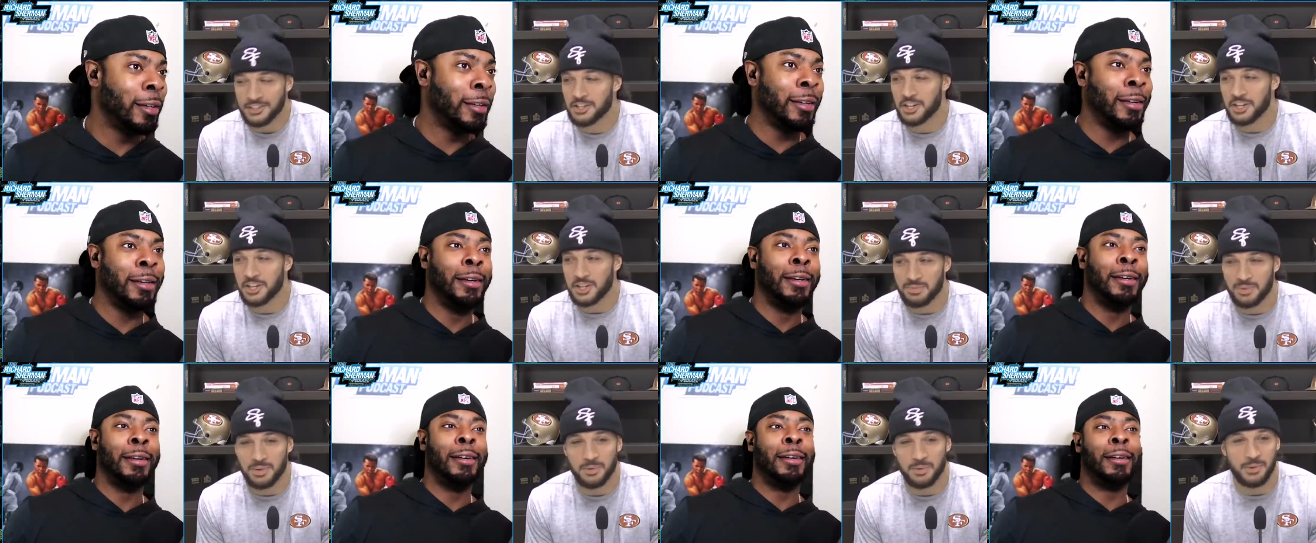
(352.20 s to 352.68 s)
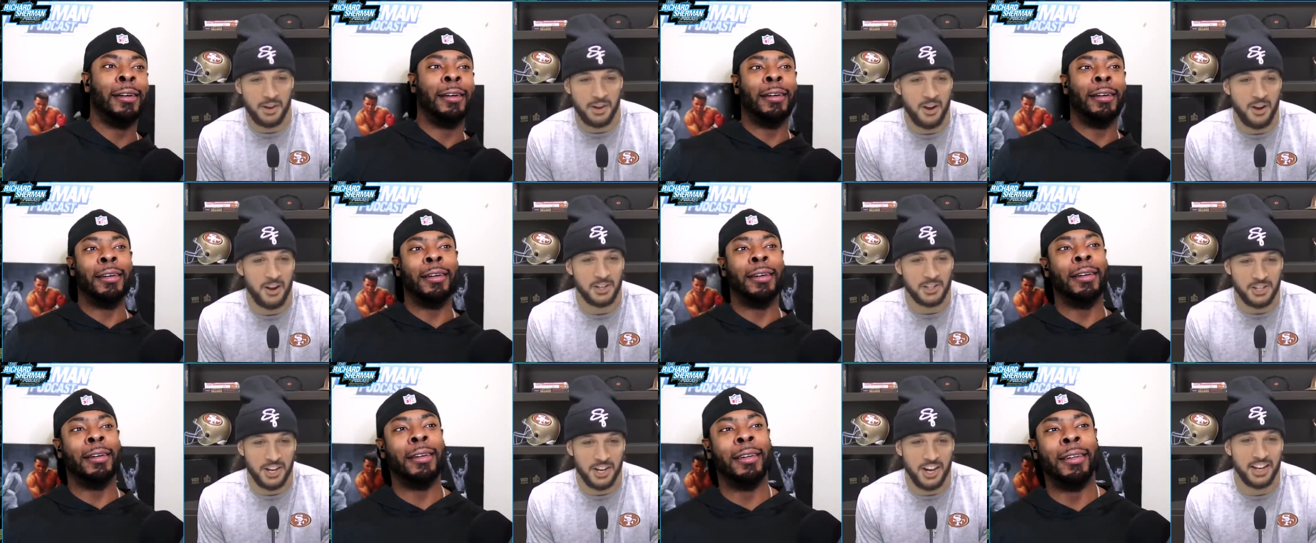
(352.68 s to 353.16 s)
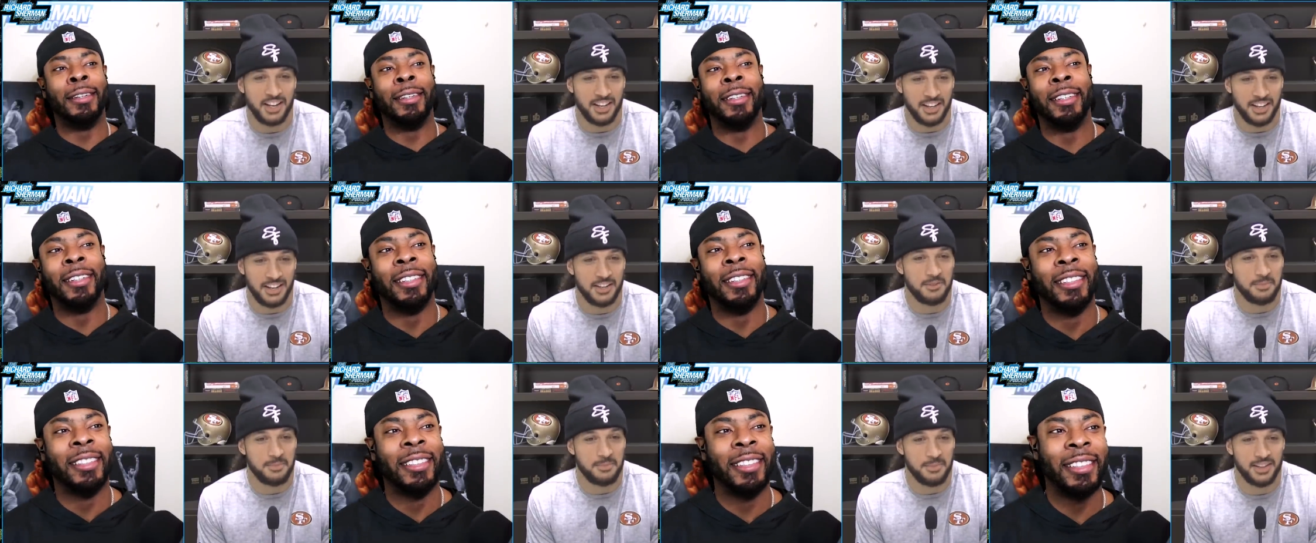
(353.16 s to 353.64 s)
Speaker 1: trust me, we all trying to get
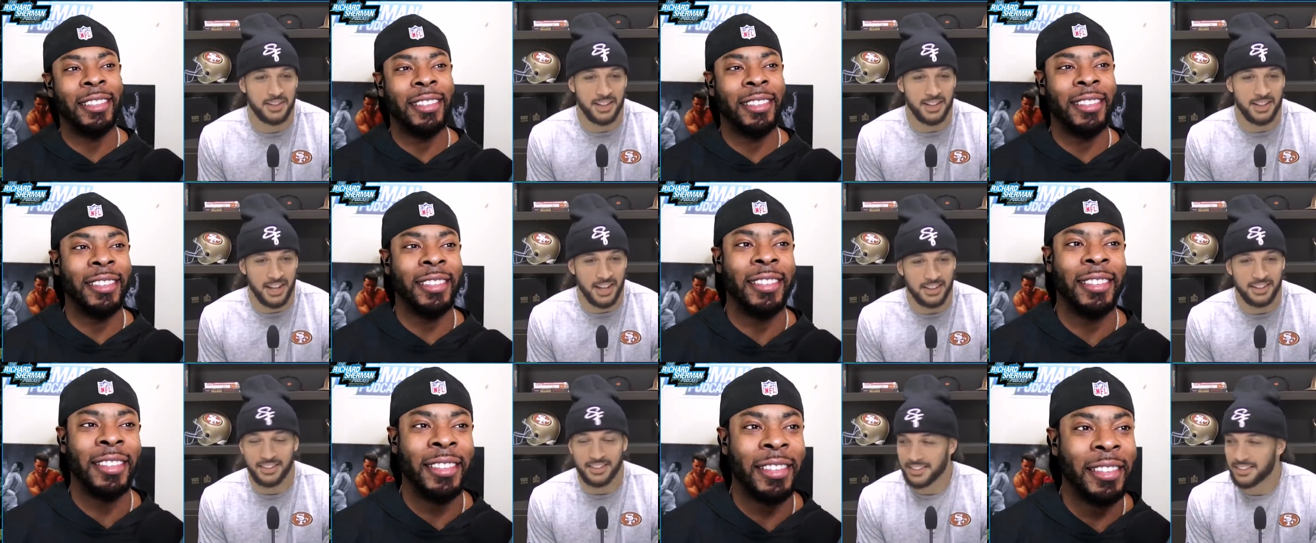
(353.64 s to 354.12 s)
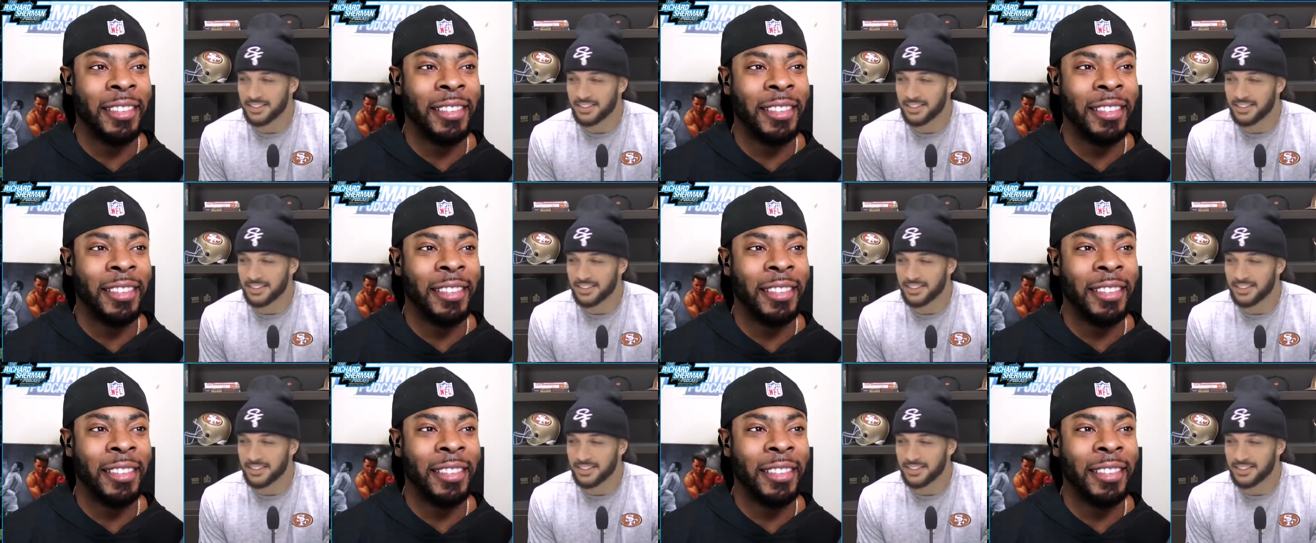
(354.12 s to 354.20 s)
him. Like,